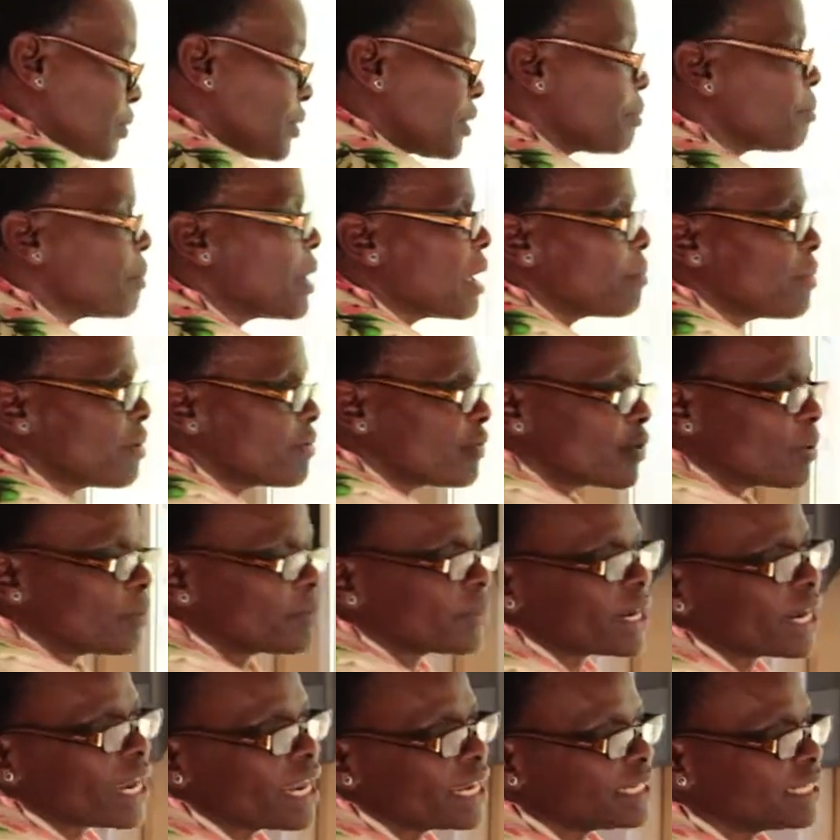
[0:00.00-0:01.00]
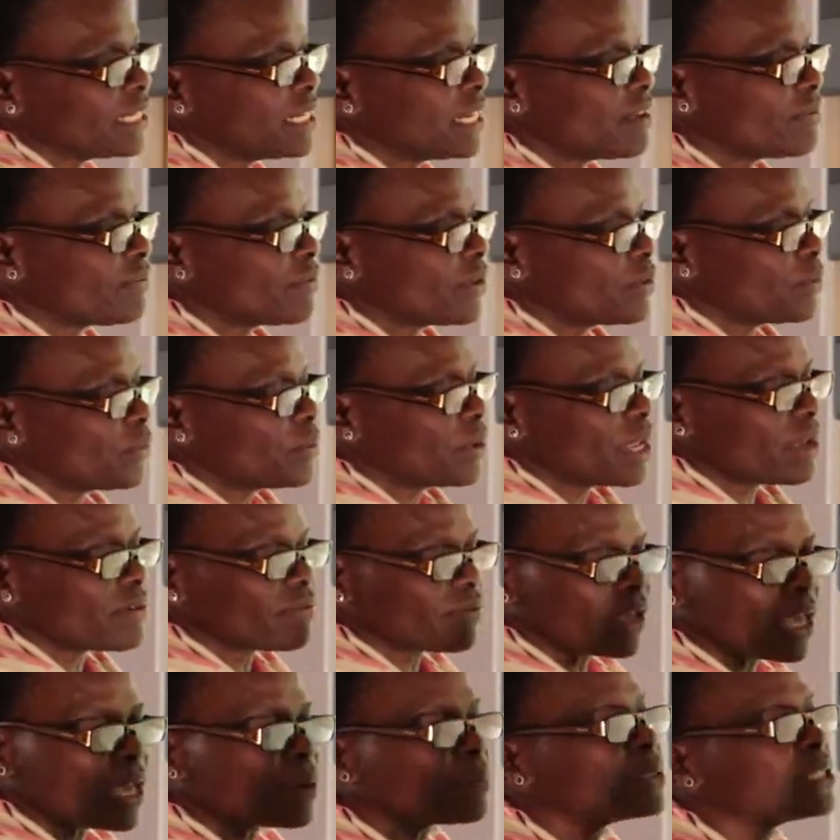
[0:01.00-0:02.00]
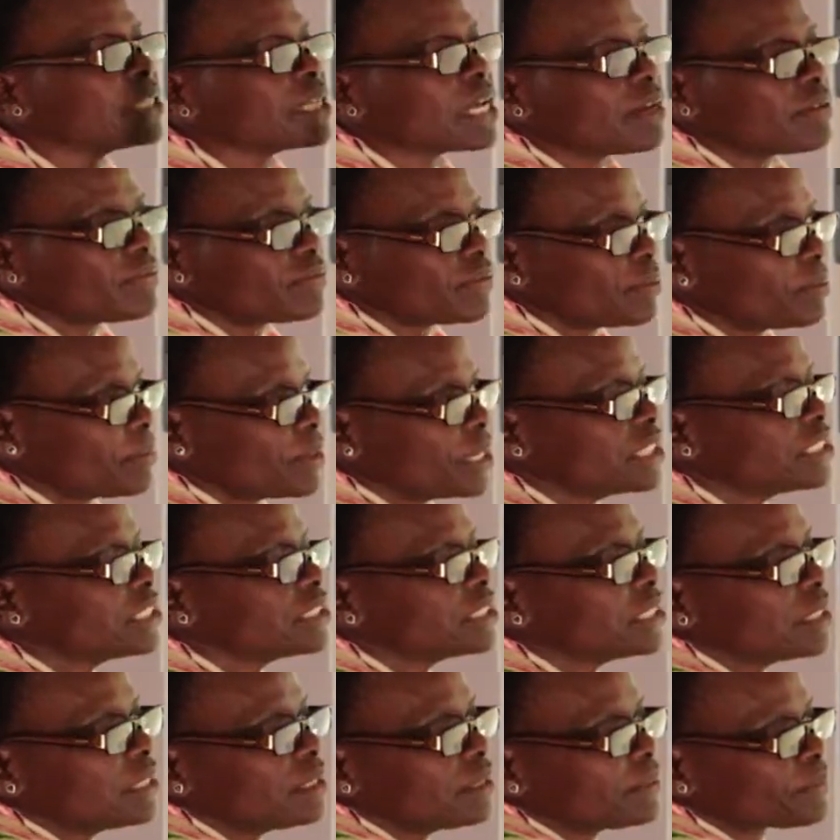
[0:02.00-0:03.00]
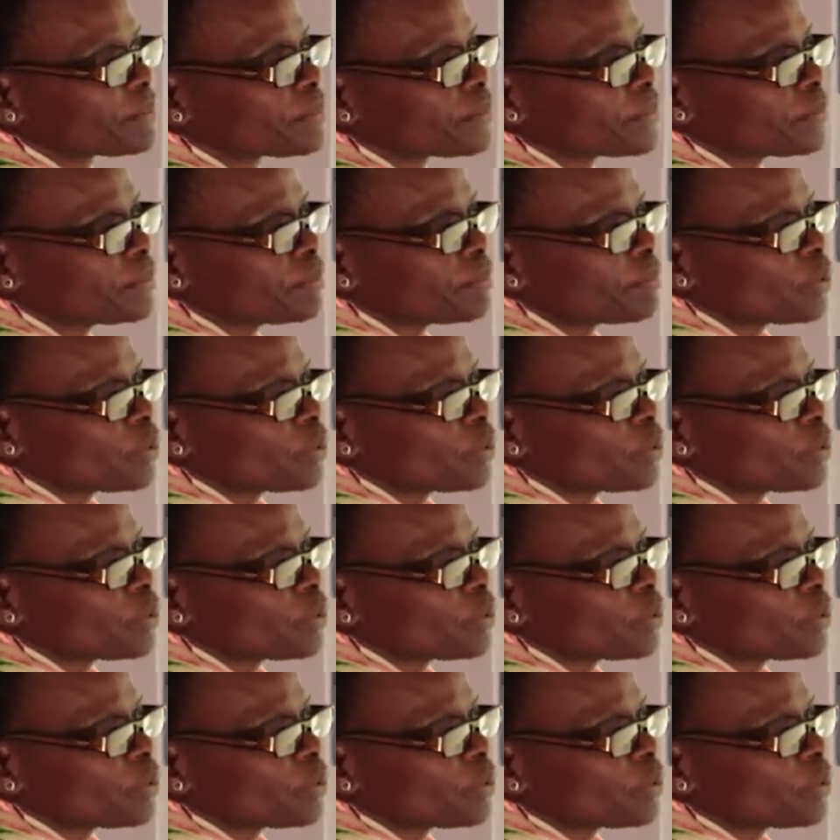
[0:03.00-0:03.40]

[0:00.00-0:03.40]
remember from grade 11, we have capital formation,